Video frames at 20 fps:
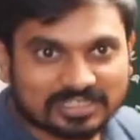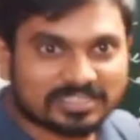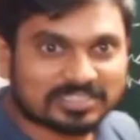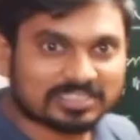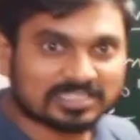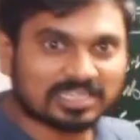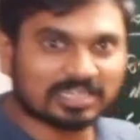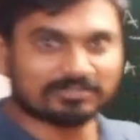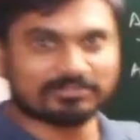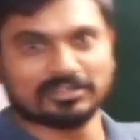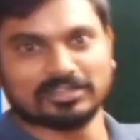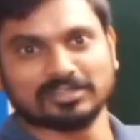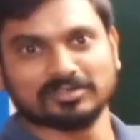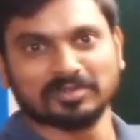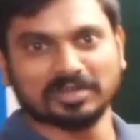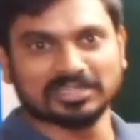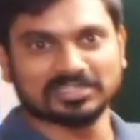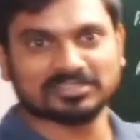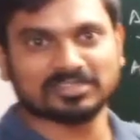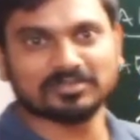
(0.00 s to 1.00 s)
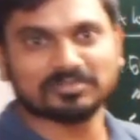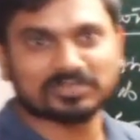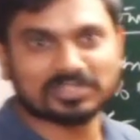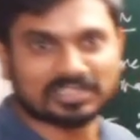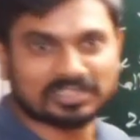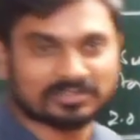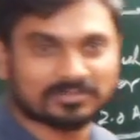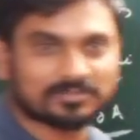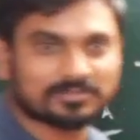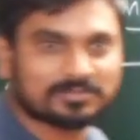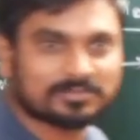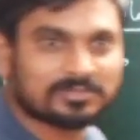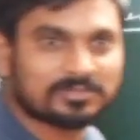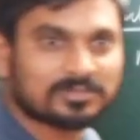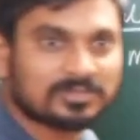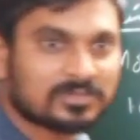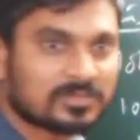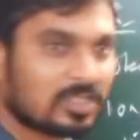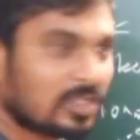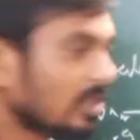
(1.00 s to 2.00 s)
is governed by something.
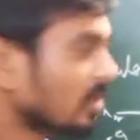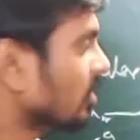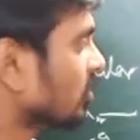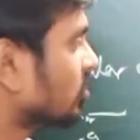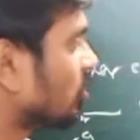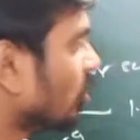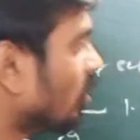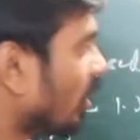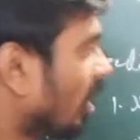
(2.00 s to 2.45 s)
So